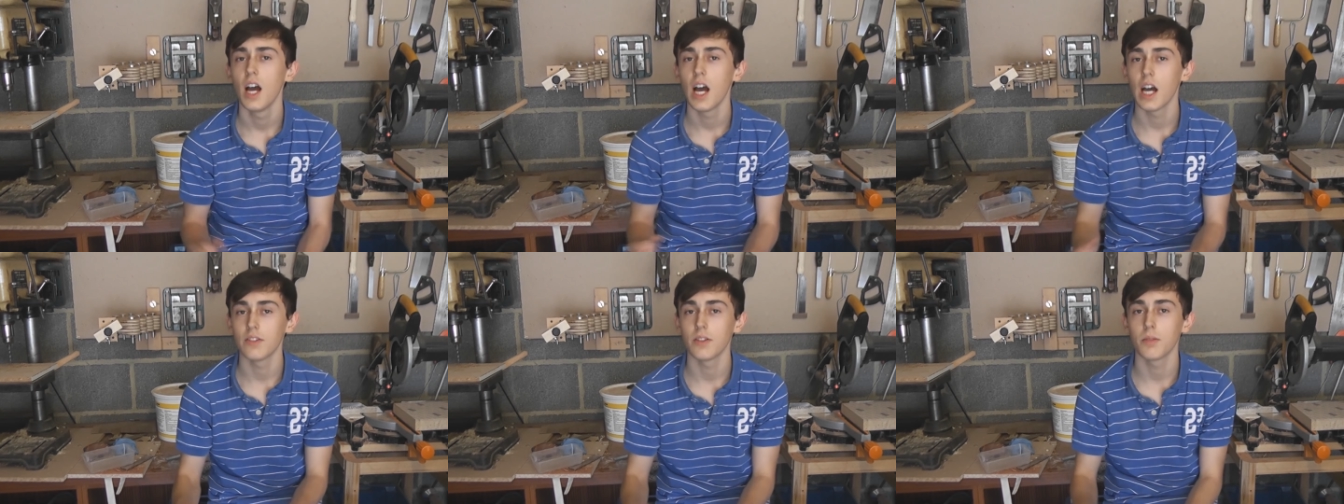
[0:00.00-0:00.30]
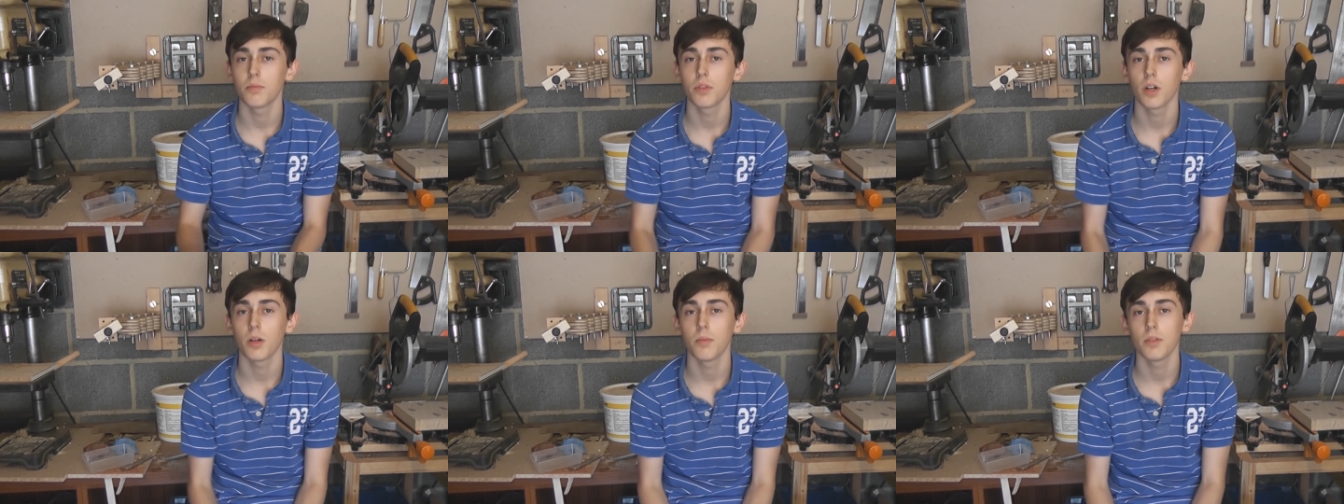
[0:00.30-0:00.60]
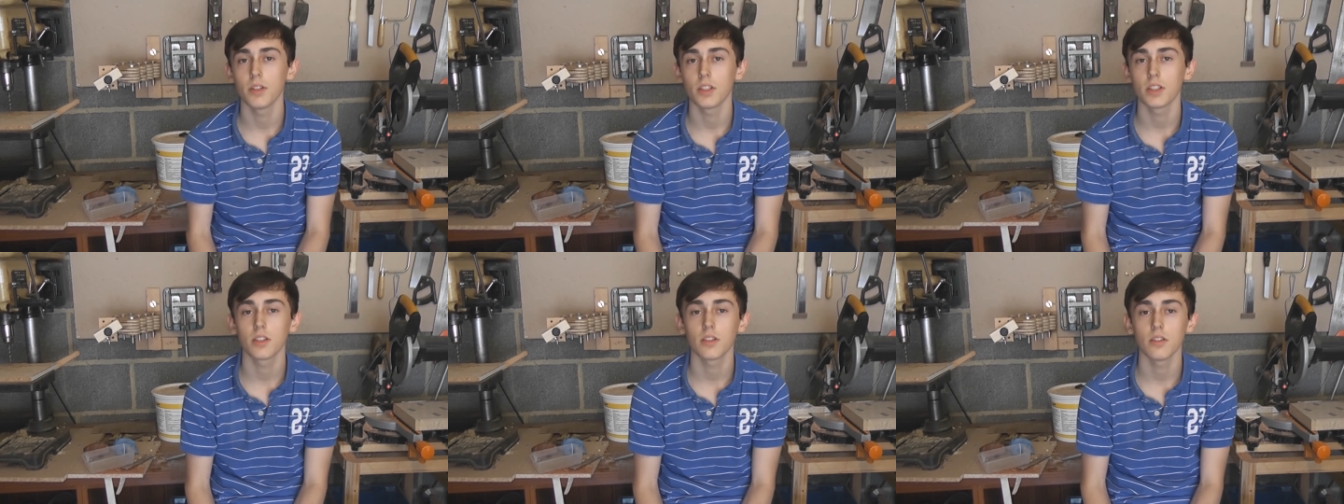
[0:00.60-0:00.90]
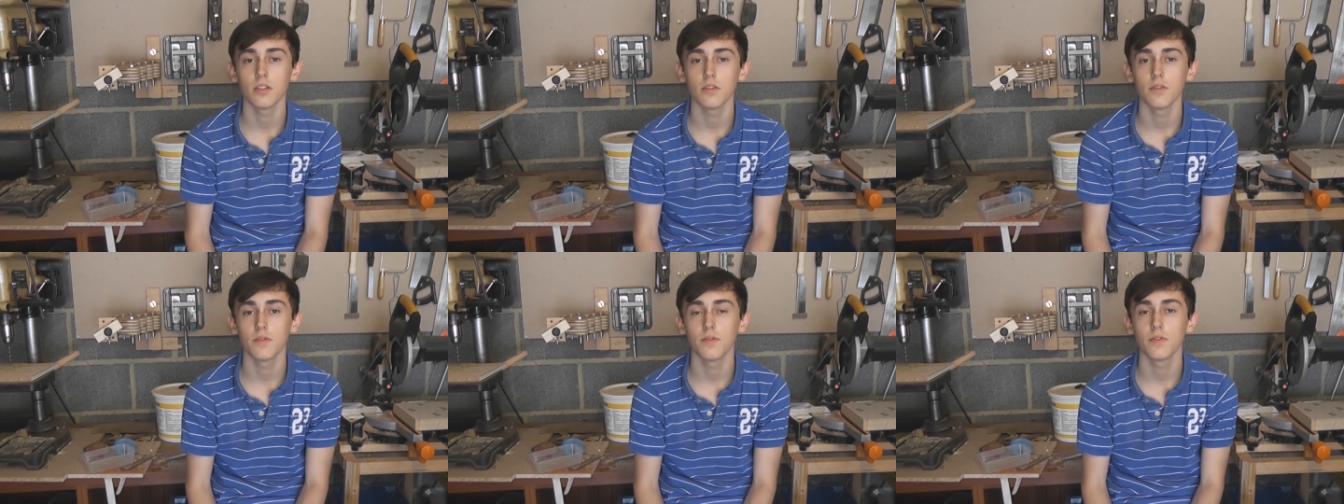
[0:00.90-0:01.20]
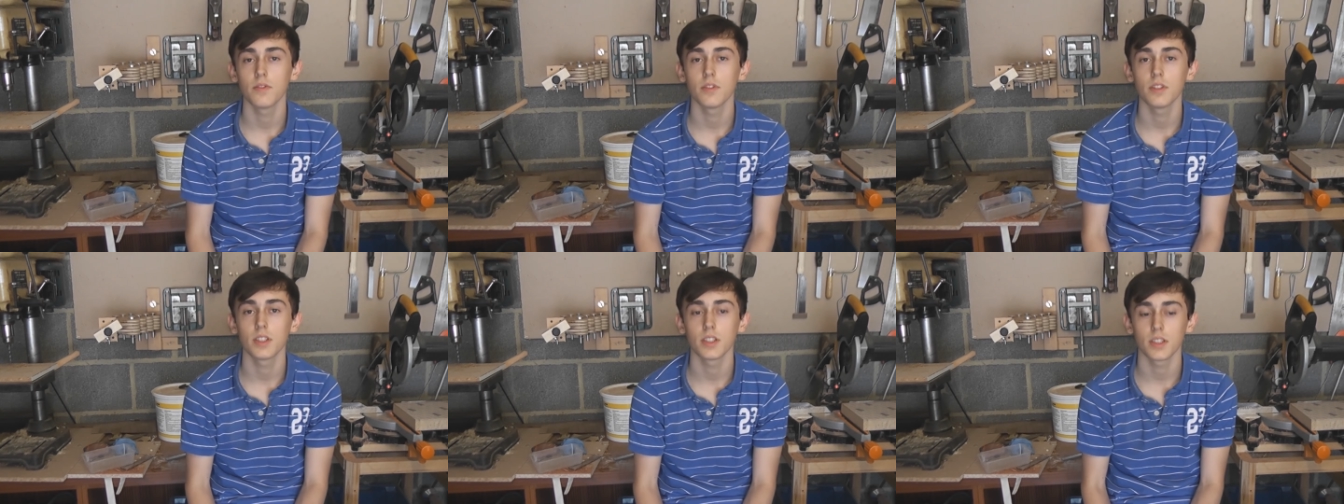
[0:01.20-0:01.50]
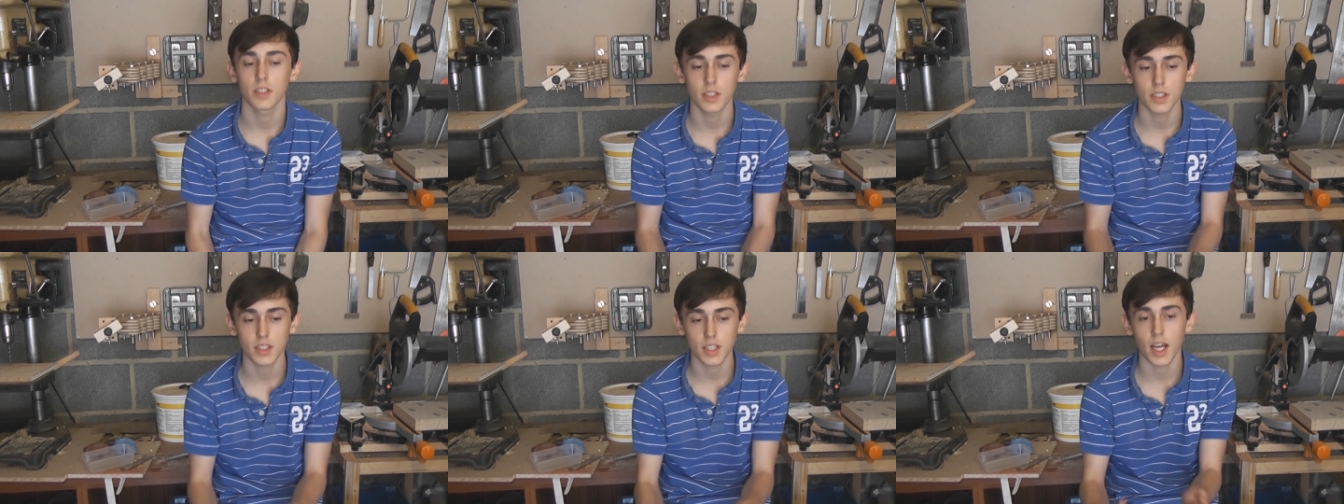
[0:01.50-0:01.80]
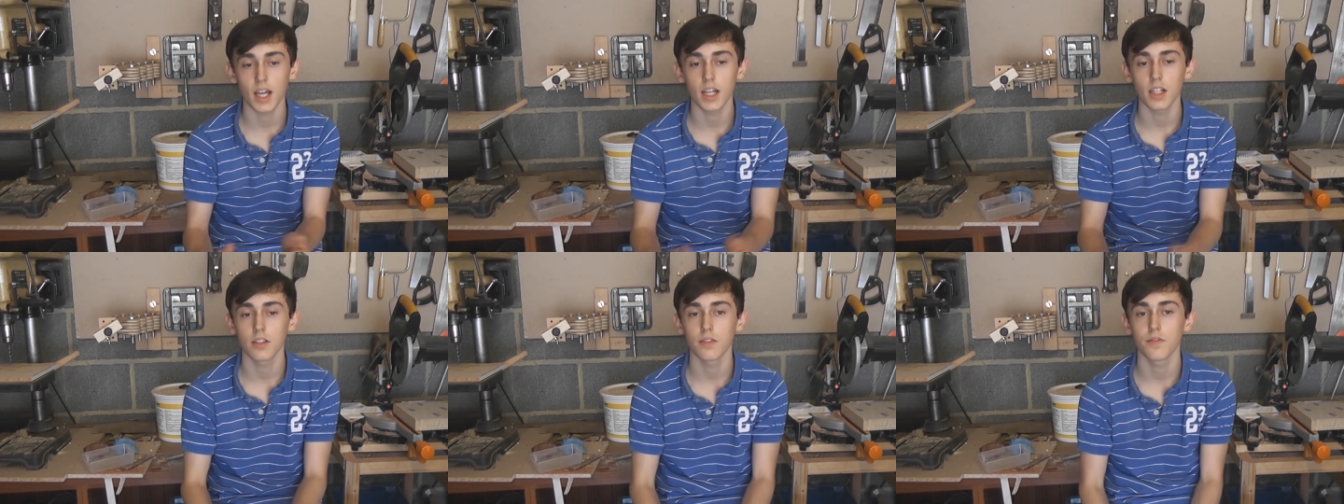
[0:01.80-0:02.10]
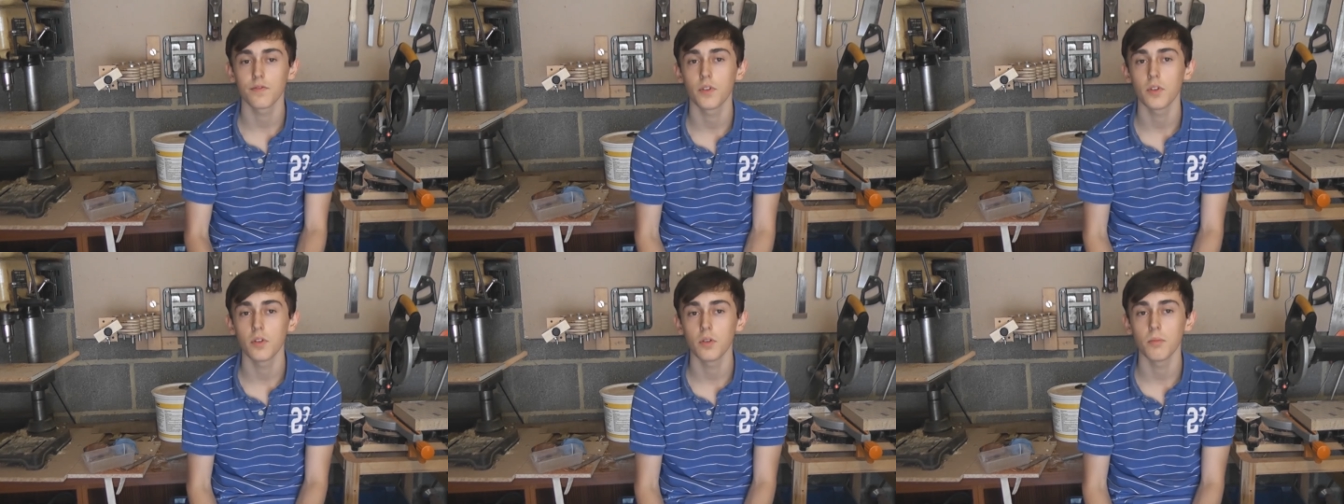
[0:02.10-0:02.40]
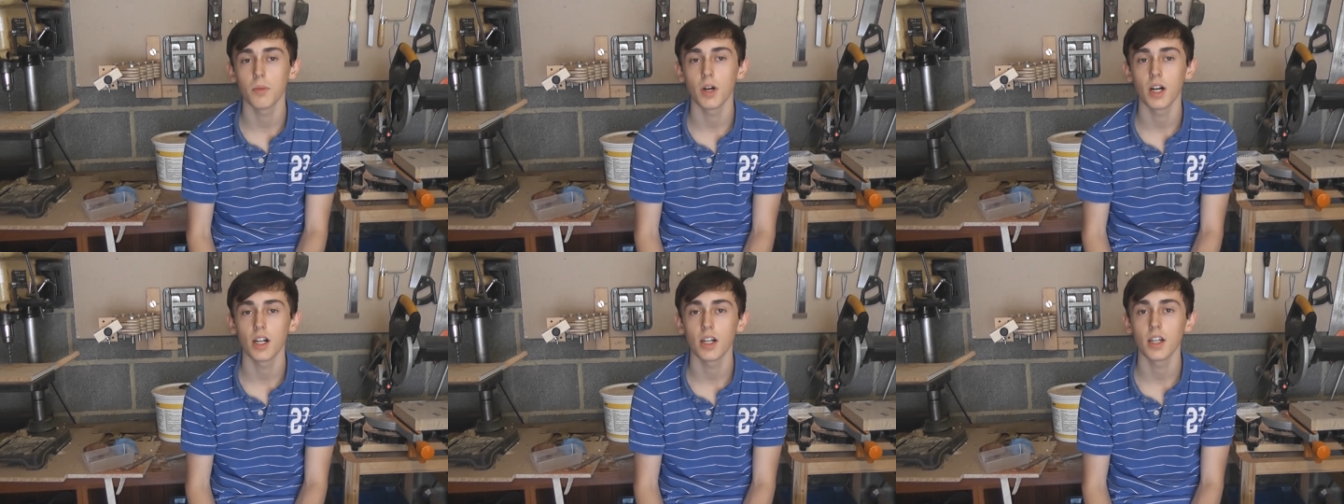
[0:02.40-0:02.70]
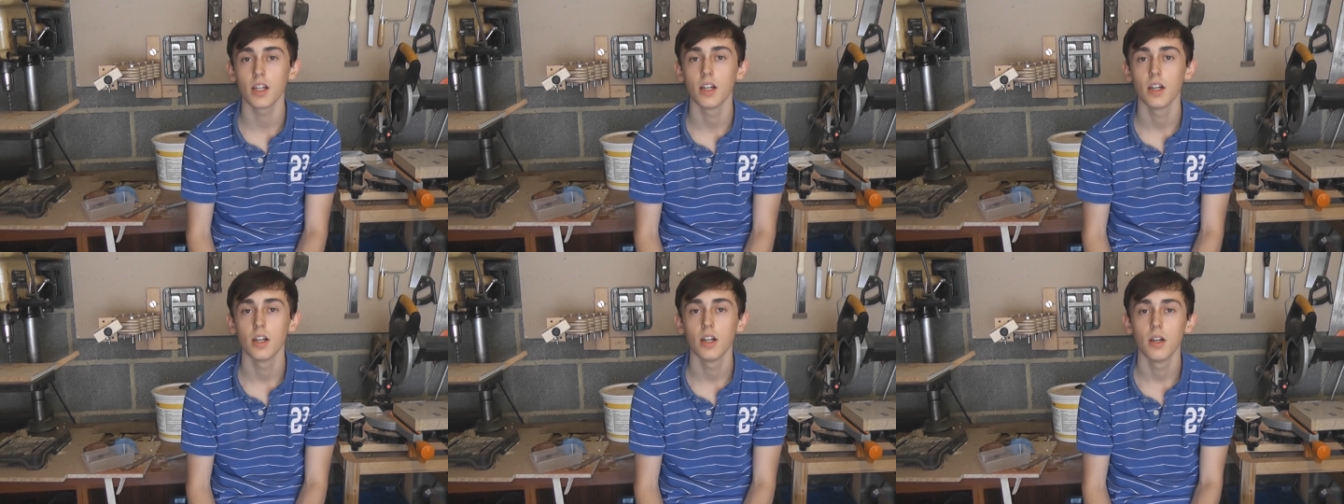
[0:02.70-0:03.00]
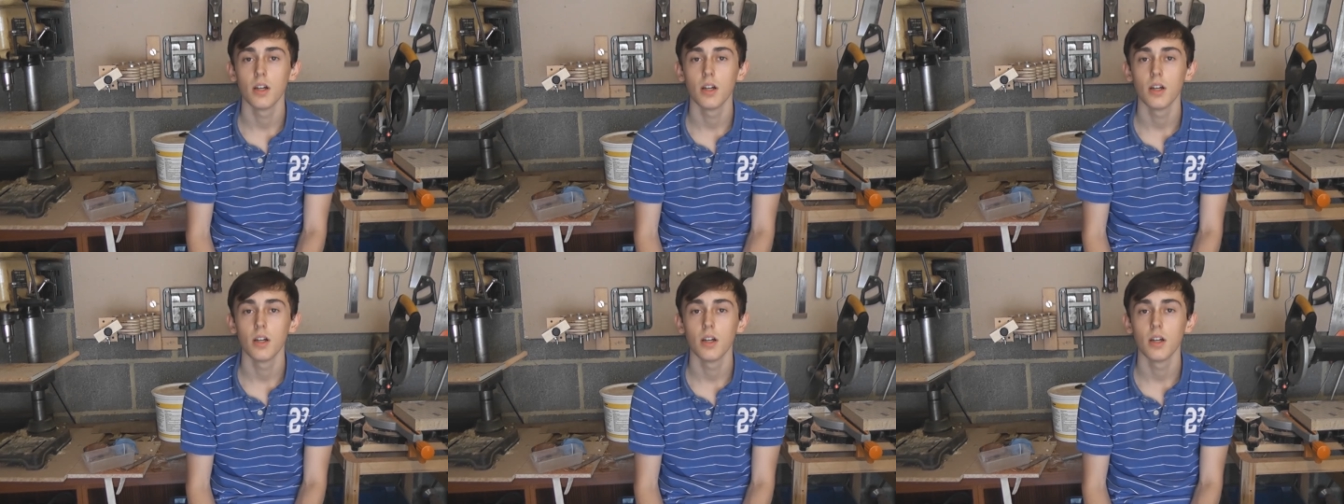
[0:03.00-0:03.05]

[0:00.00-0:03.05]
have a proper sort of stand for my